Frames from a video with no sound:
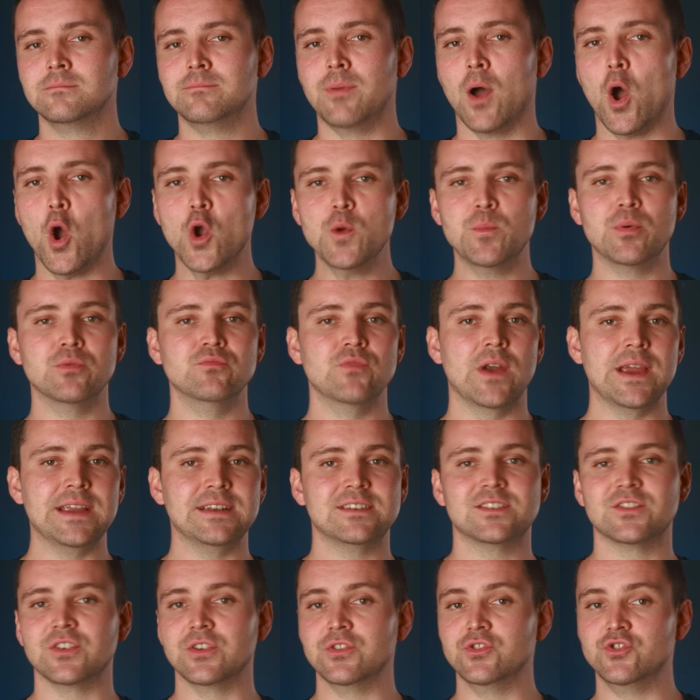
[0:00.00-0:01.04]
but open
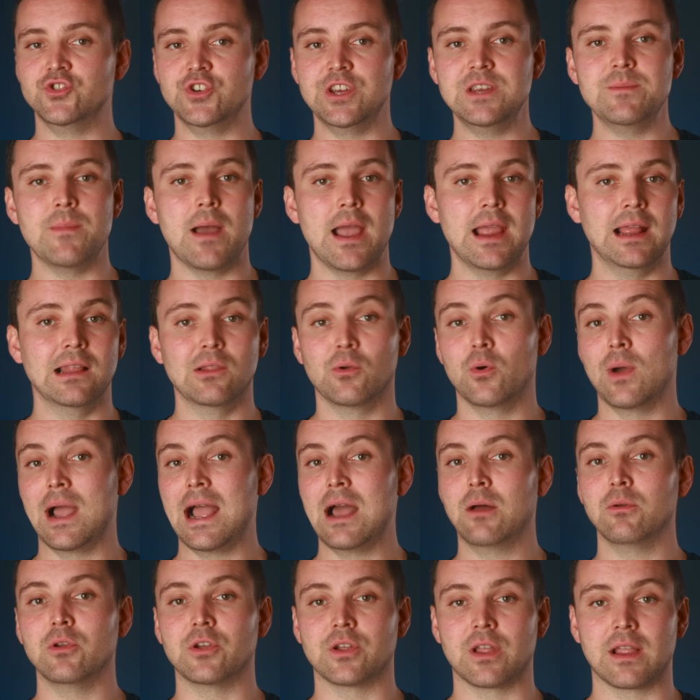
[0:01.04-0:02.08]
rates at Gmail or
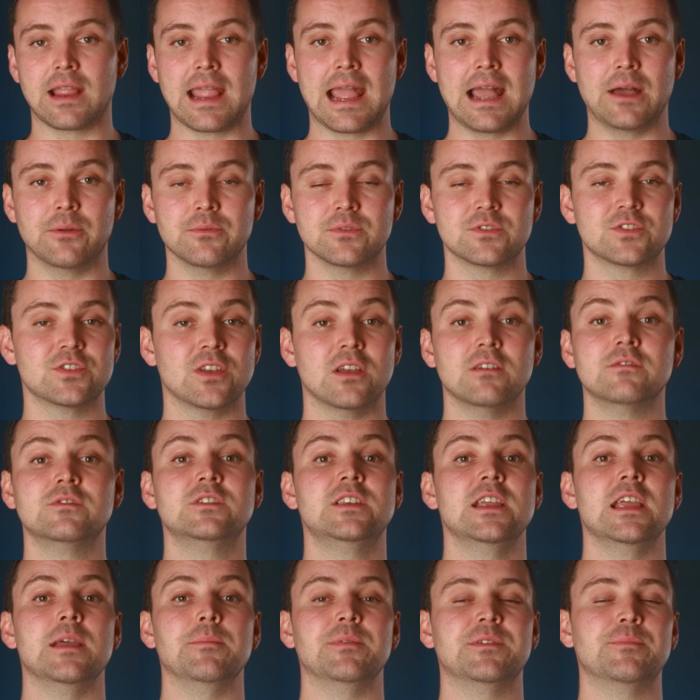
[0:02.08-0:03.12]
Outlook accounts
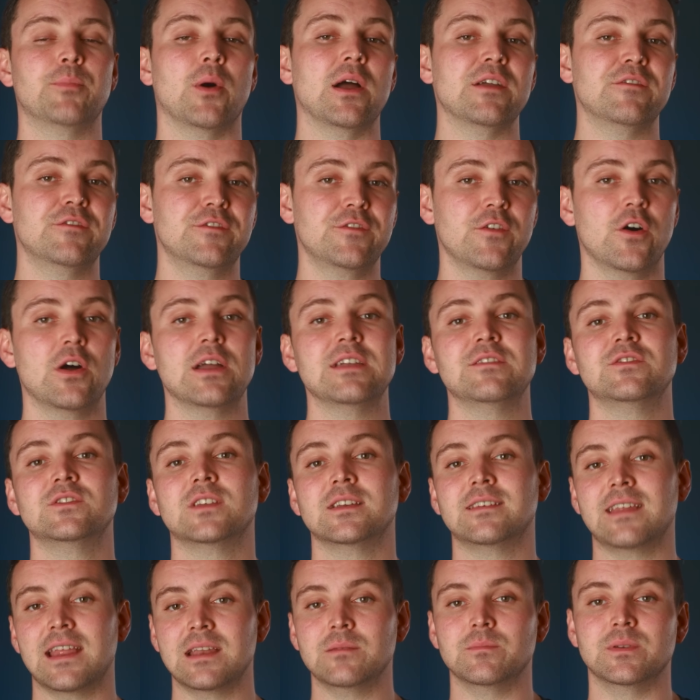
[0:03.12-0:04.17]
have dipped by 5
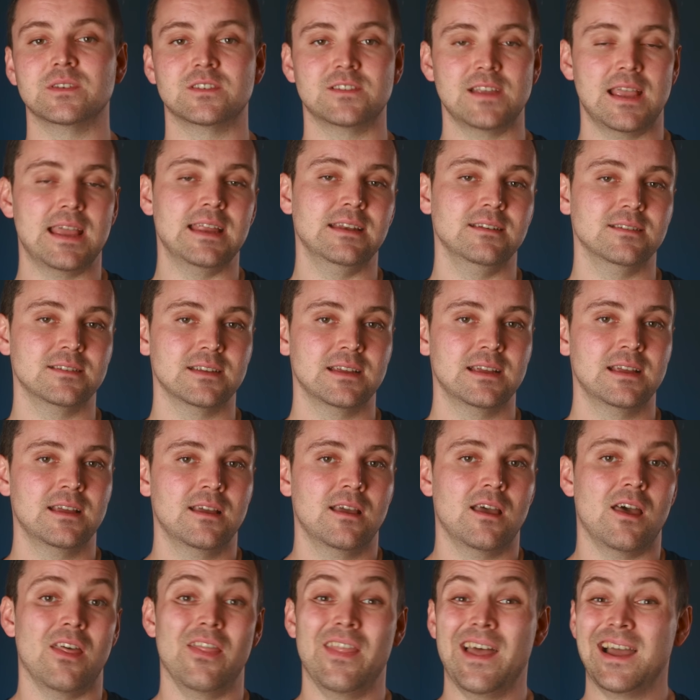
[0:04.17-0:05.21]
to 10%.
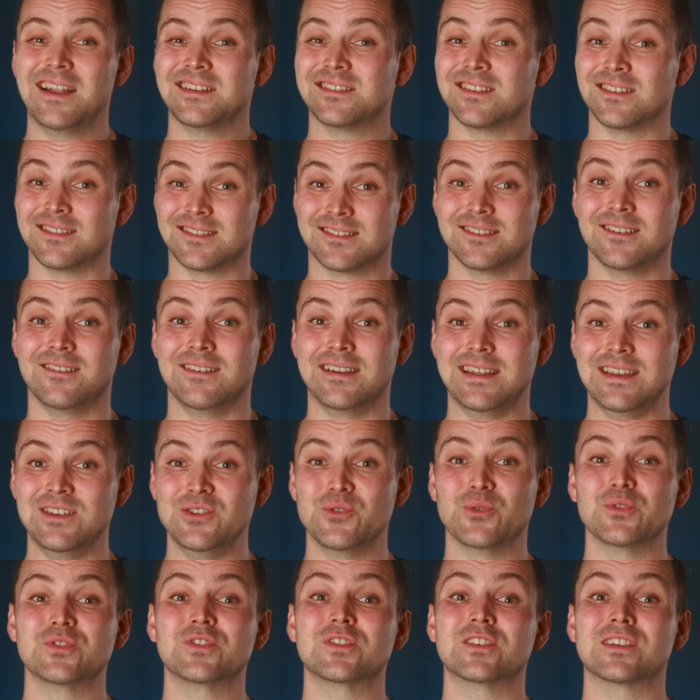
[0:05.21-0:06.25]
That's a sign
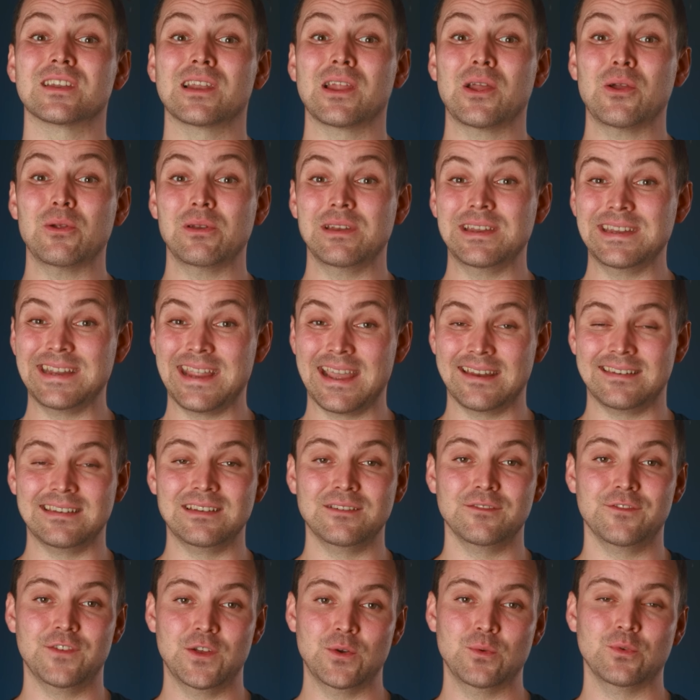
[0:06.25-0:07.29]
you're slowly
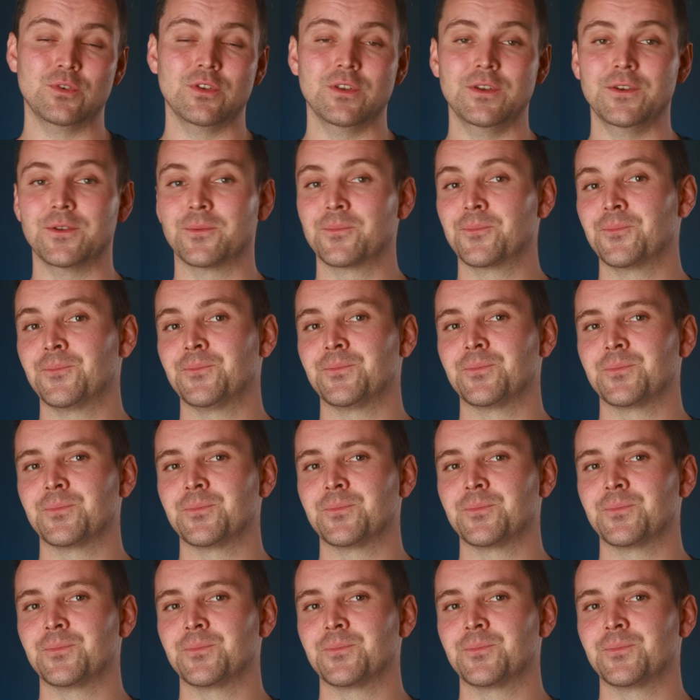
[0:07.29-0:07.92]
getting filtered.